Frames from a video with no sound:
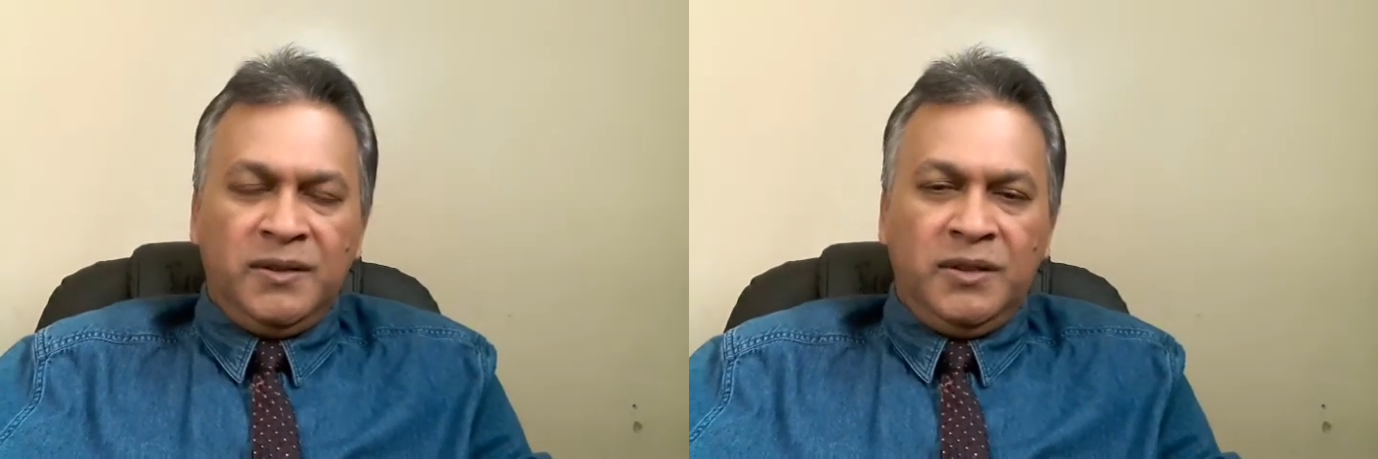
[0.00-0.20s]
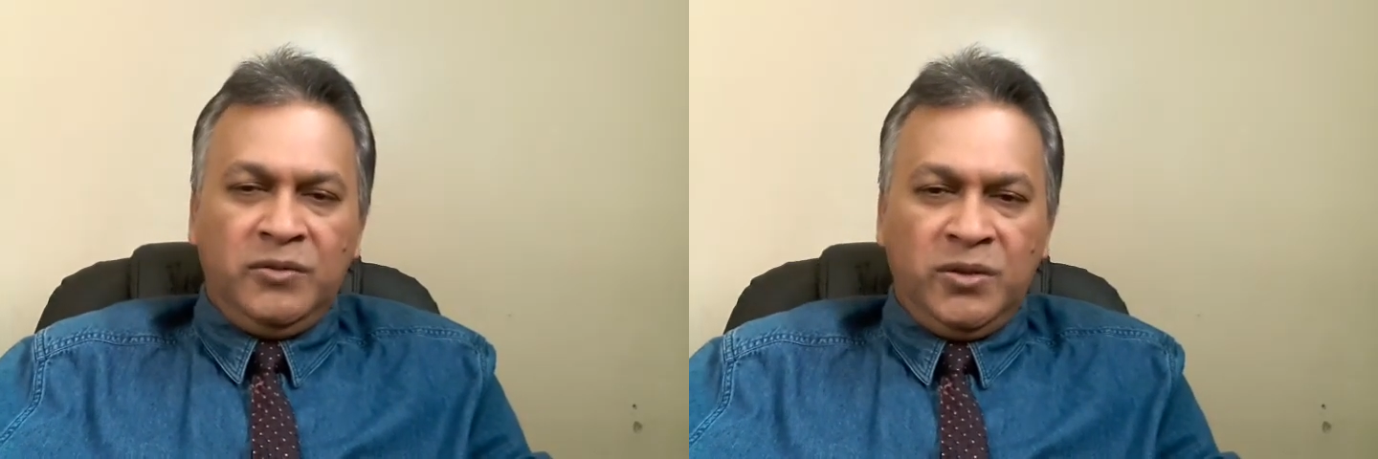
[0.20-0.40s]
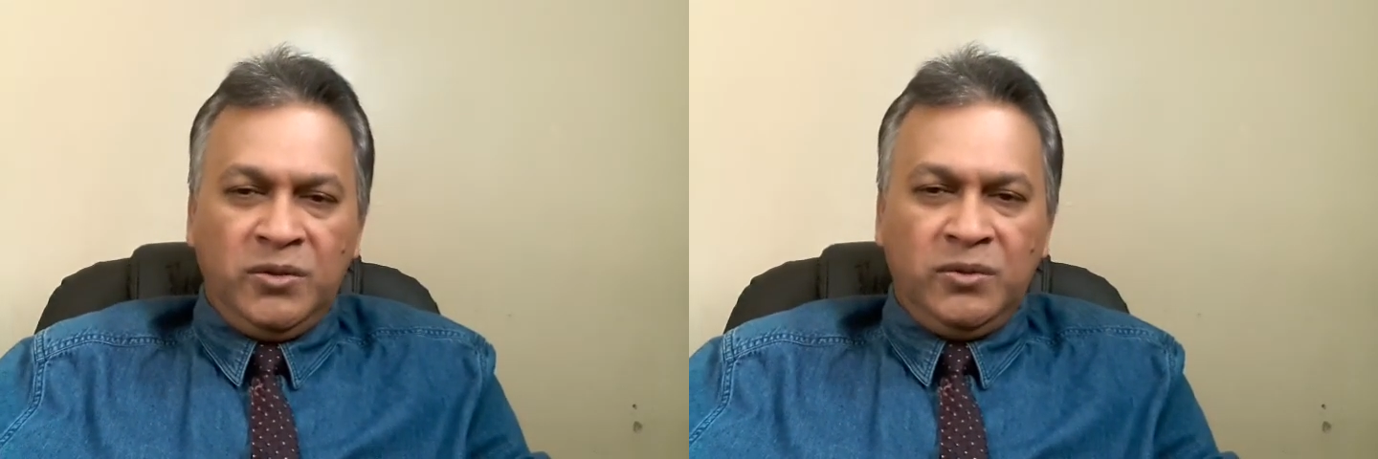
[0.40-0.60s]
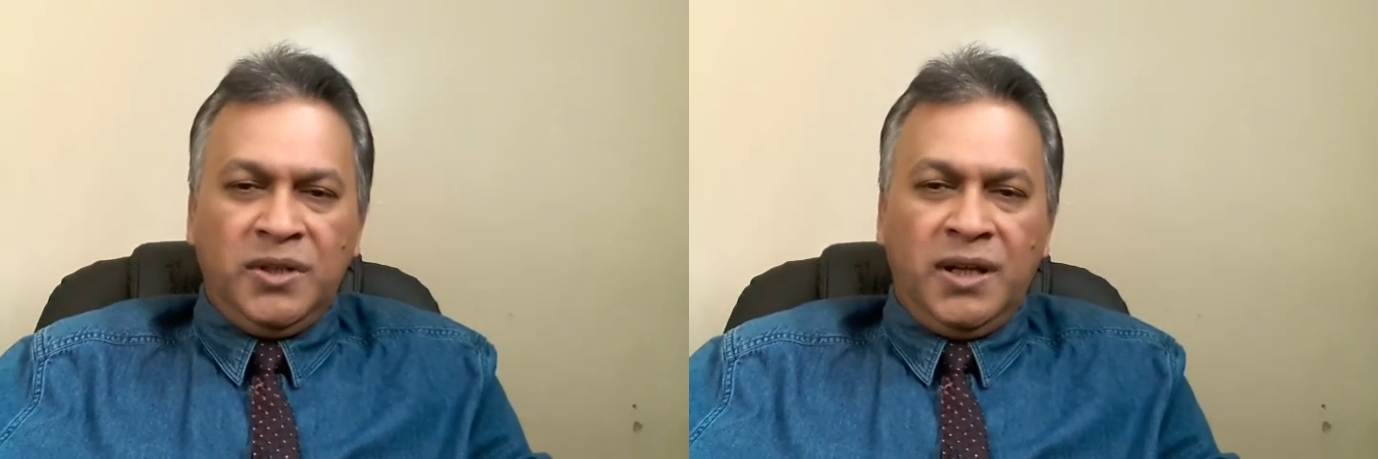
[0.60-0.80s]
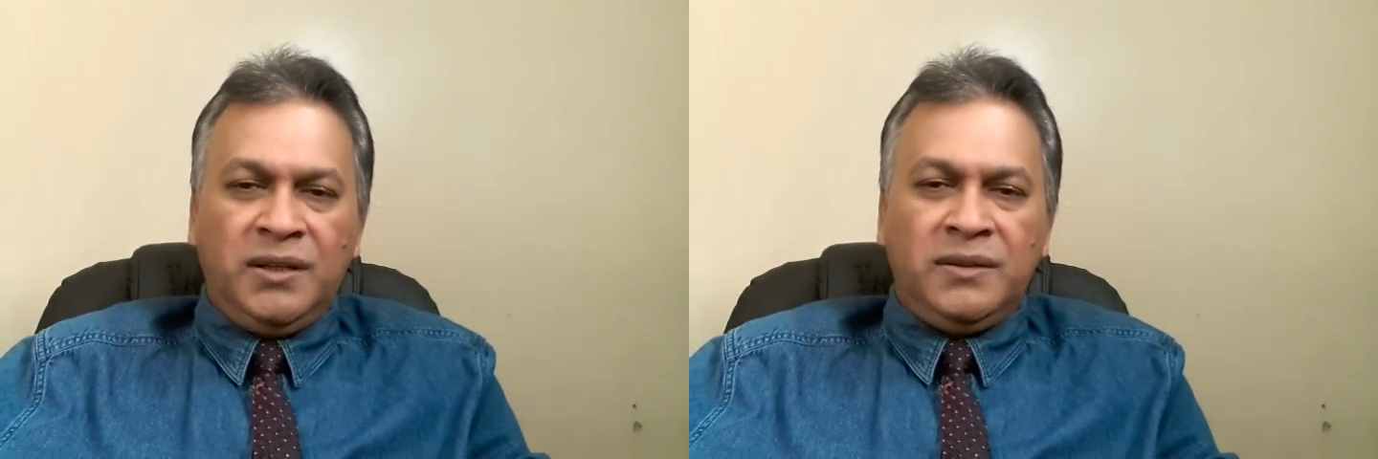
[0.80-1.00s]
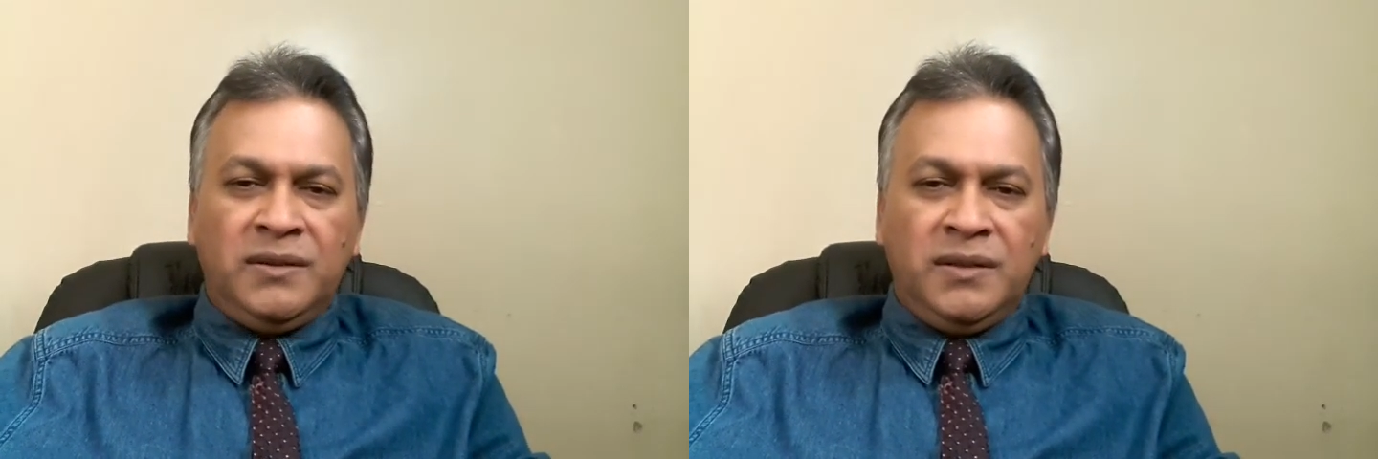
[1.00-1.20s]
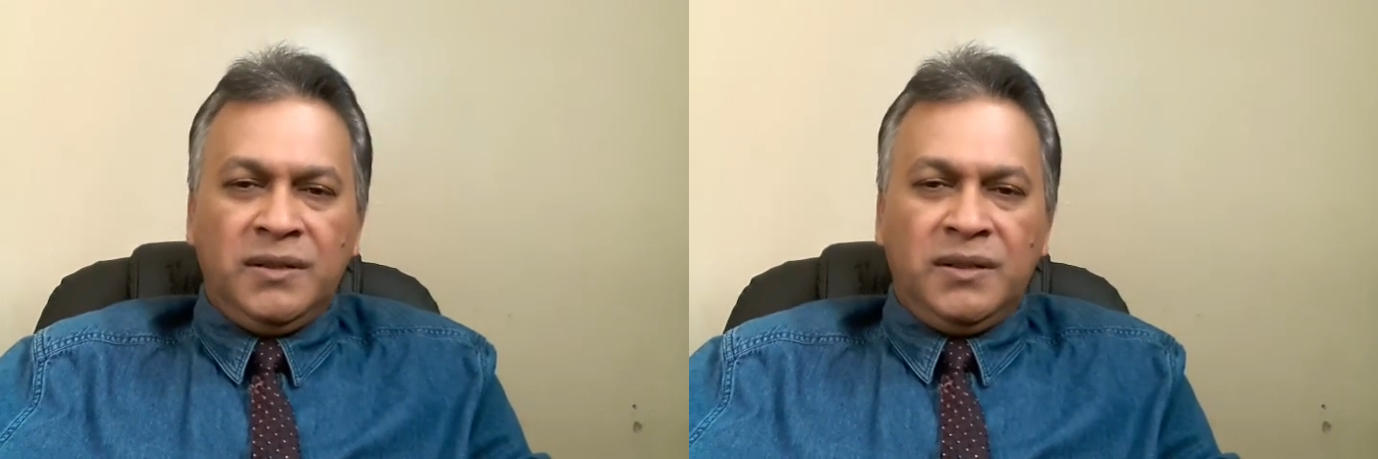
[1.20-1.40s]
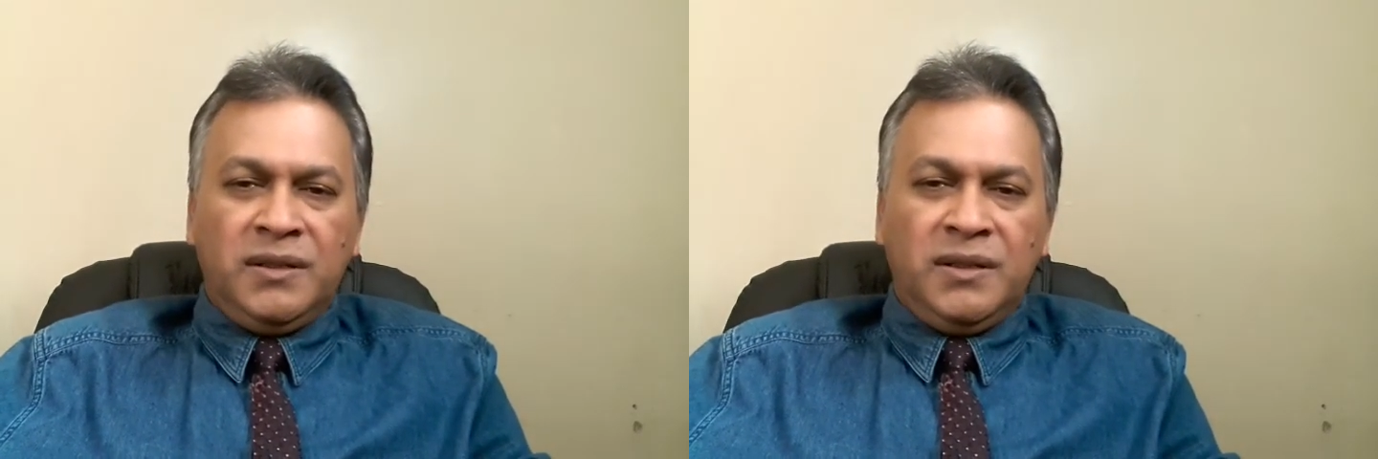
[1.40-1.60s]
if you do that,
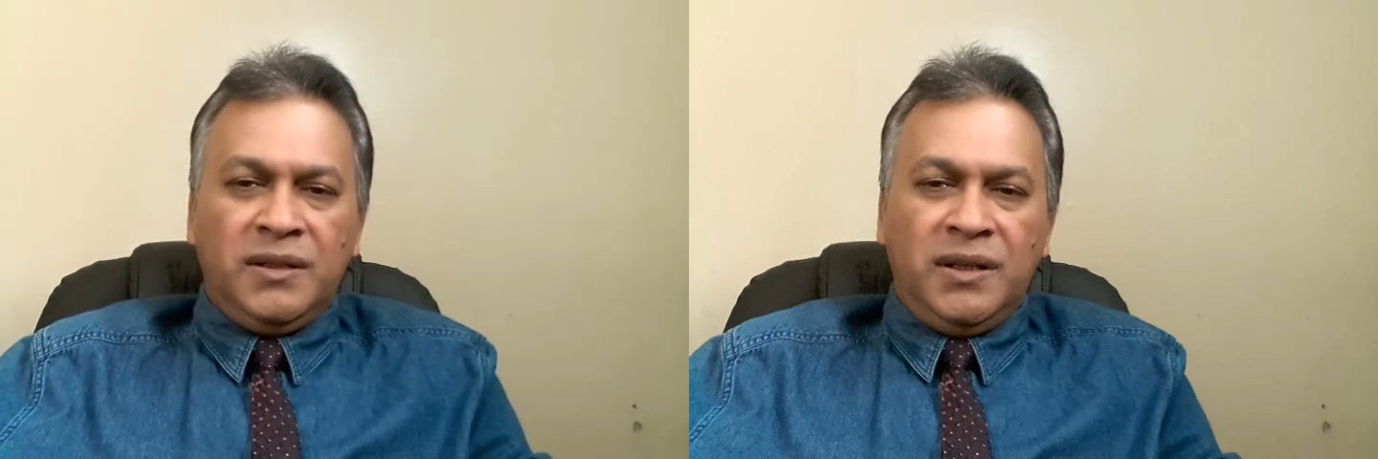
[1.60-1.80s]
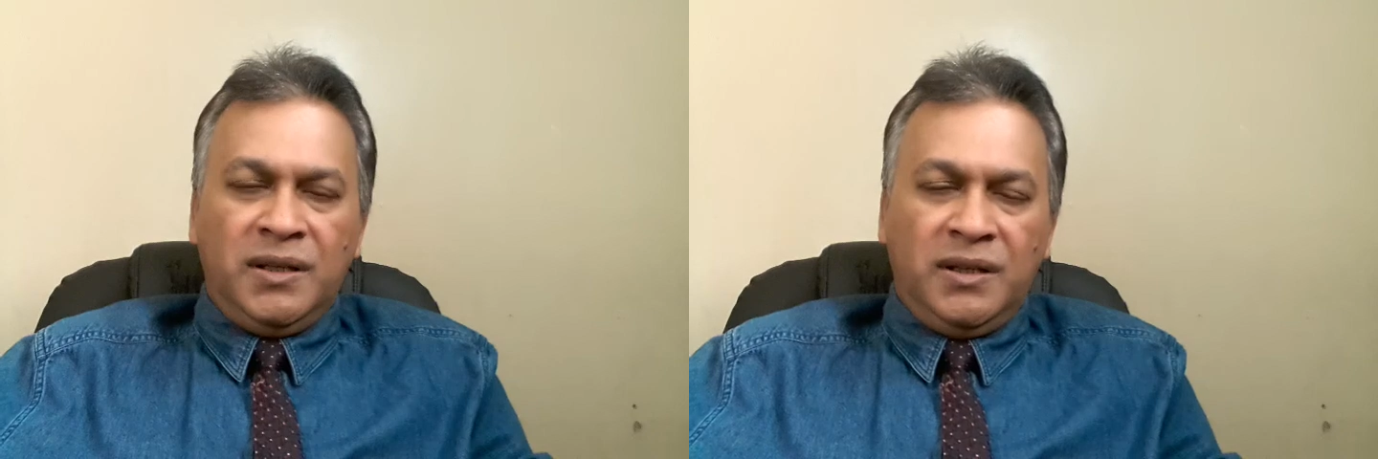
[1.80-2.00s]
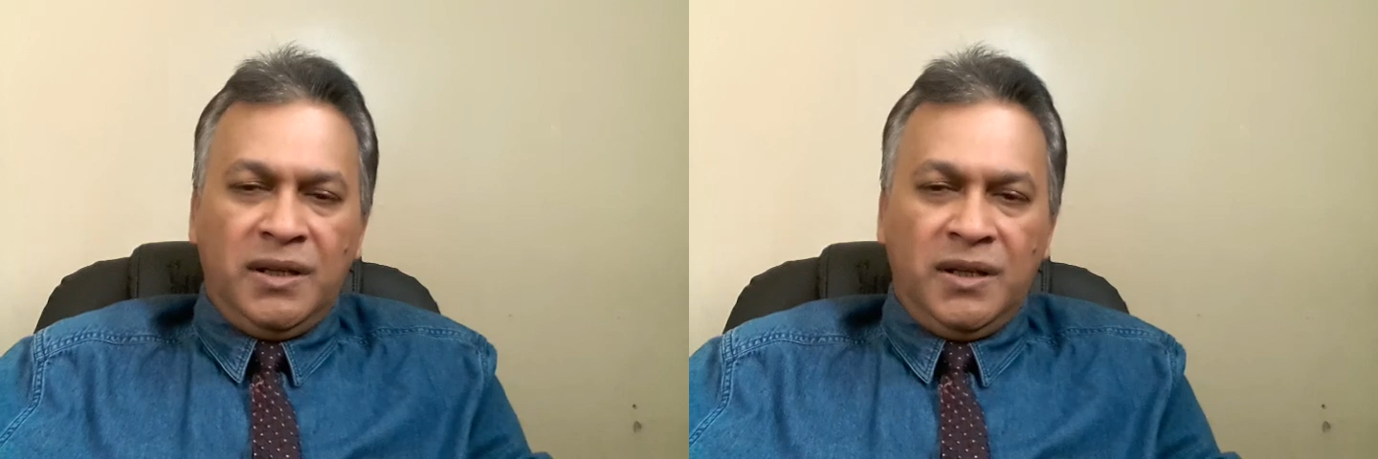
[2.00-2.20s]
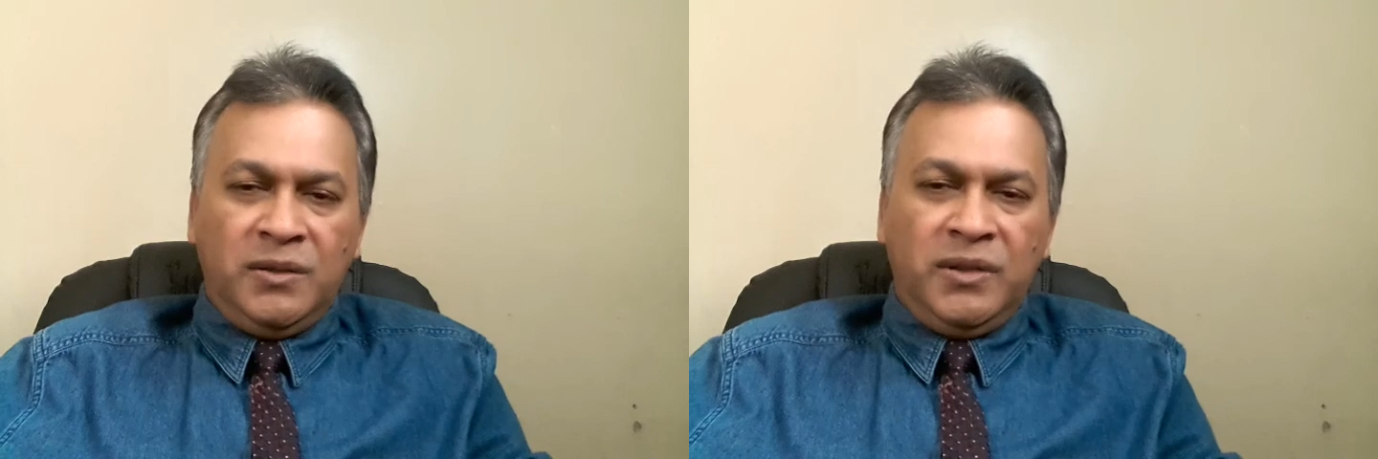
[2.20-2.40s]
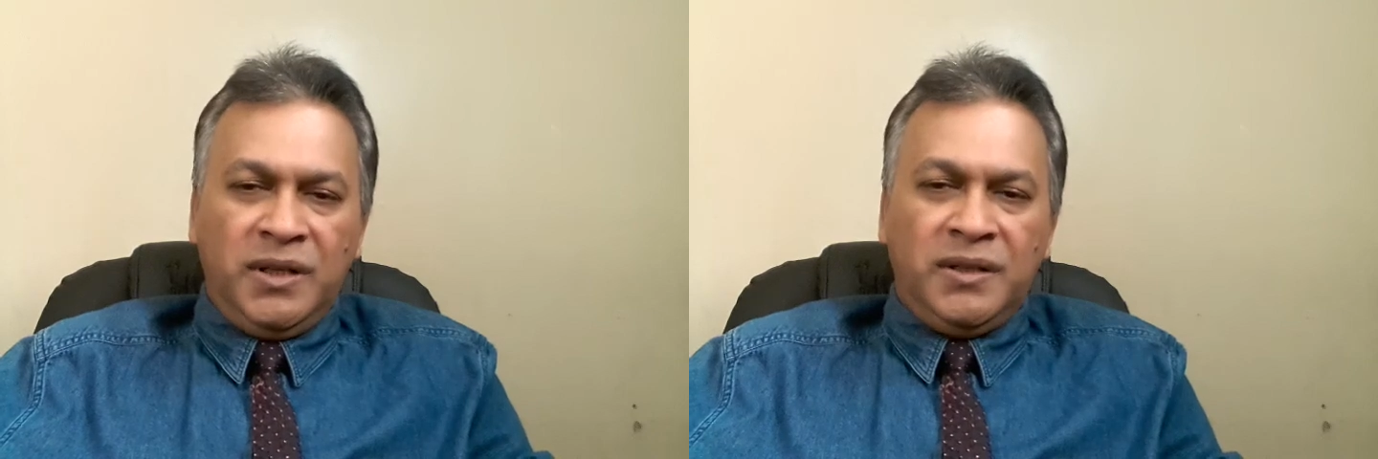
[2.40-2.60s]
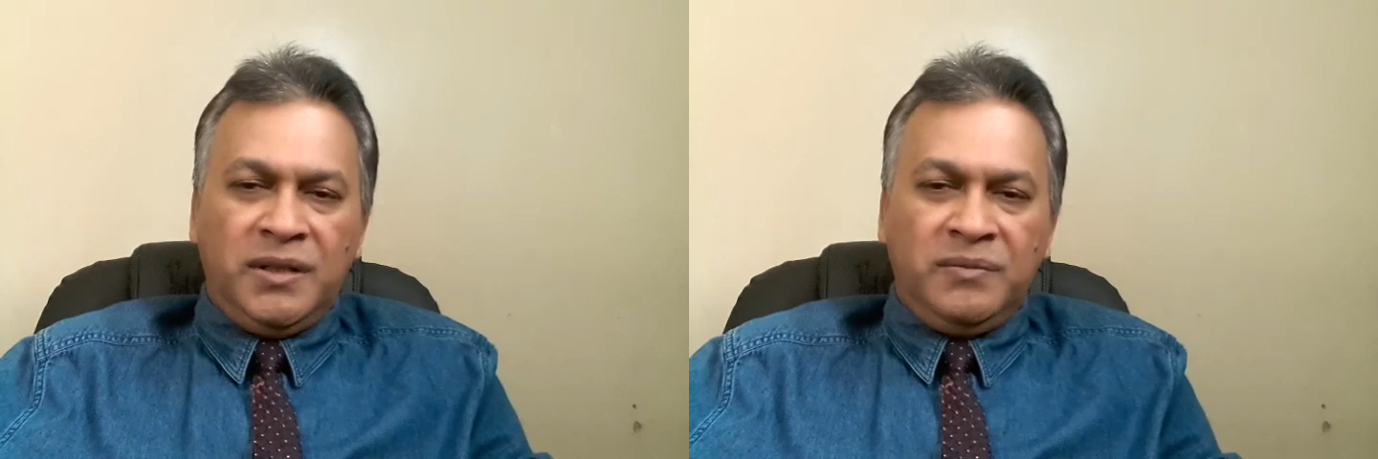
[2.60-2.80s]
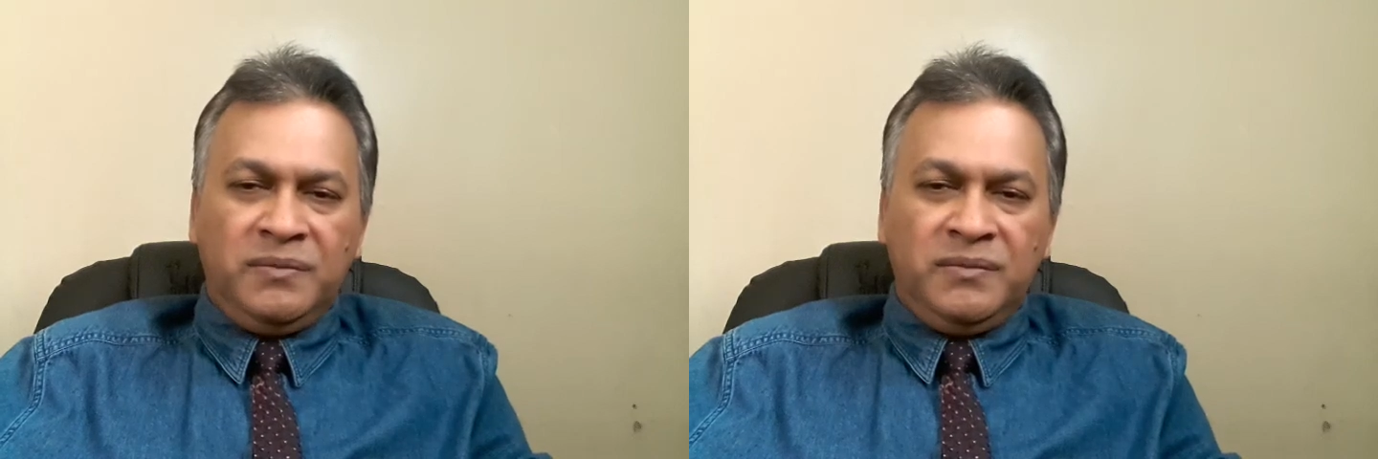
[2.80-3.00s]
and I'll end up